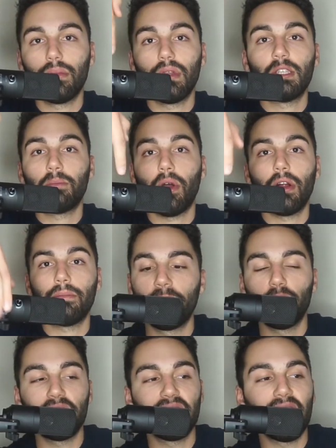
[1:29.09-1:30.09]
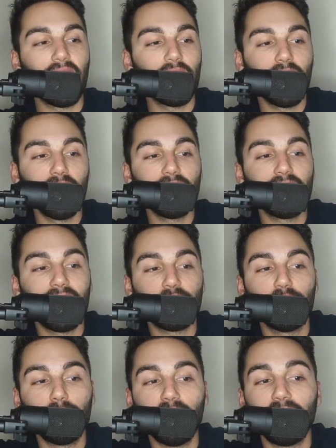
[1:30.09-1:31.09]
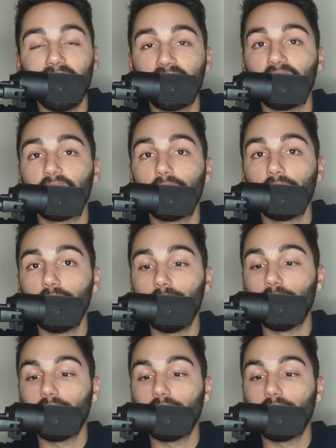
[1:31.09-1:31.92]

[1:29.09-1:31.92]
this part with the dial on it, that should be facing you.